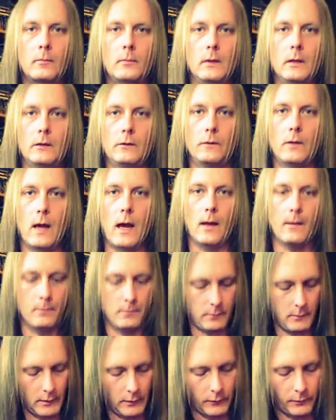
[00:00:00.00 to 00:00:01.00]
is that.
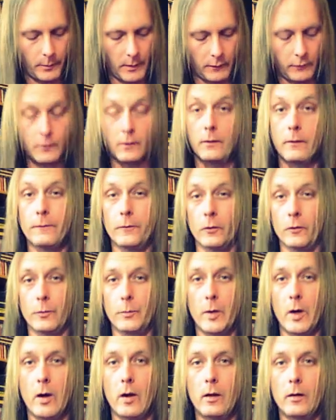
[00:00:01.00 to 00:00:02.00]
That's basically the first
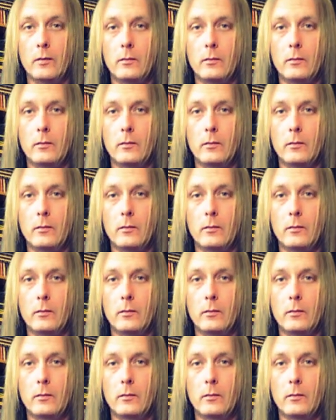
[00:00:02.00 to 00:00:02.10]
bar.